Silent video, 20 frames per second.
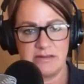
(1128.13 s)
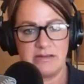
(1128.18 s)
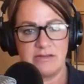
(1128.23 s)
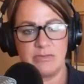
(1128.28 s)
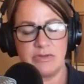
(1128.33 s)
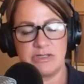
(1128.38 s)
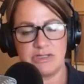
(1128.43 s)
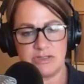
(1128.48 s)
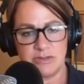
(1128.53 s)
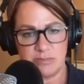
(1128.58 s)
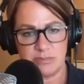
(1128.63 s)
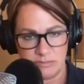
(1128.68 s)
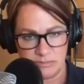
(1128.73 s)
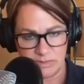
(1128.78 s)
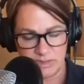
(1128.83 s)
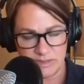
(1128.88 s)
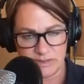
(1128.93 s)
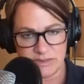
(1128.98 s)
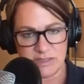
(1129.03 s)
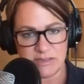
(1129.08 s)
which
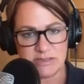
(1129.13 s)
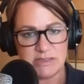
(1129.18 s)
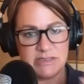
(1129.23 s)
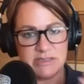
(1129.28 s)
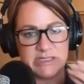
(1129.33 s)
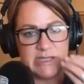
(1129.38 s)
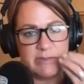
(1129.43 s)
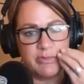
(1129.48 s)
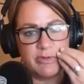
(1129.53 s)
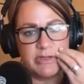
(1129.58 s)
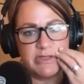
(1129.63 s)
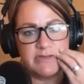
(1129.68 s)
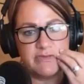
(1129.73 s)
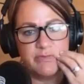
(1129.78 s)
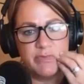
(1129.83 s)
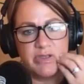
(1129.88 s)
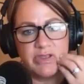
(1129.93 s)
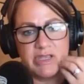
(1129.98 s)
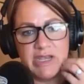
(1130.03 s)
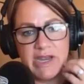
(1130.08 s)
consistency breeds
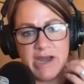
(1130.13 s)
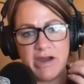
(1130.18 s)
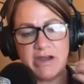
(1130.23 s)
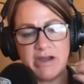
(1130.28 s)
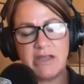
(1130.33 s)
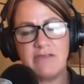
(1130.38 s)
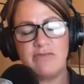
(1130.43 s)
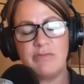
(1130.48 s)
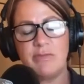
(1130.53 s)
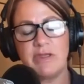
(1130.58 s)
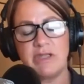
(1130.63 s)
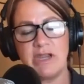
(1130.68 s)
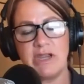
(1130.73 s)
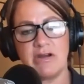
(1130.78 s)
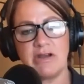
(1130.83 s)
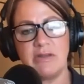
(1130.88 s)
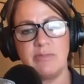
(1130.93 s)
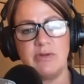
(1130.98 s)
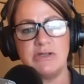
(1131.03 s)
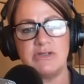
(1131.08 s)
familiarity,
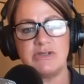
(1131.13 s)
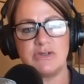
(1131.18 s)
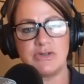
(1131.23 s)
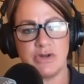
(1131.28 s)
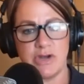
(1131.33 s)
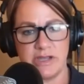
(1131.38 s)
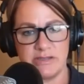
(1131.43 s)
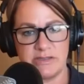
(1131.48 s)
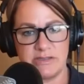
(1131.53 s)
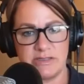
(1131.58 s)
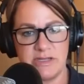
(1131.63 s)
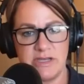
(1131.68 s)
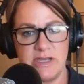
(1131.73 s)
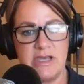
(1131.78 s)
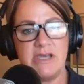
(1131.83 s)
familiarity breeds trust.